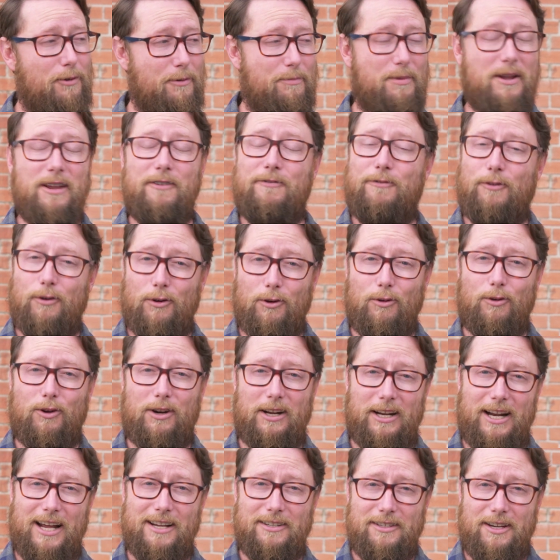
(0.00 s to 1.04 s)
would be for an
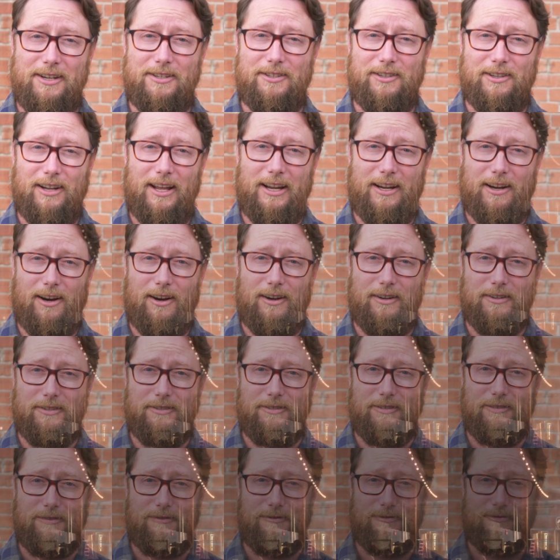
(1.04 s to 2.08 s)
organization like
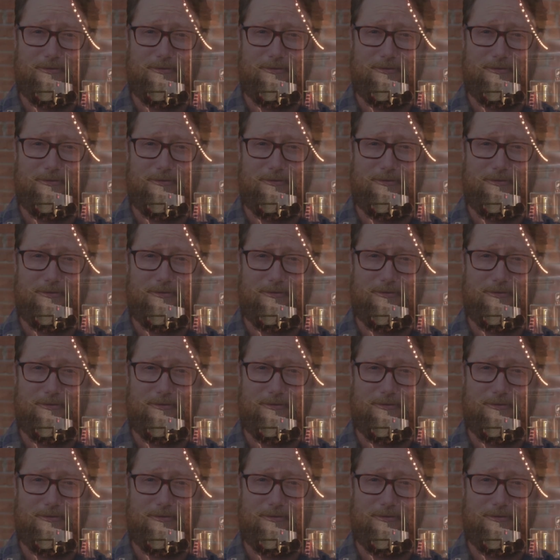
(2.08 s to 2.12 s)
ours.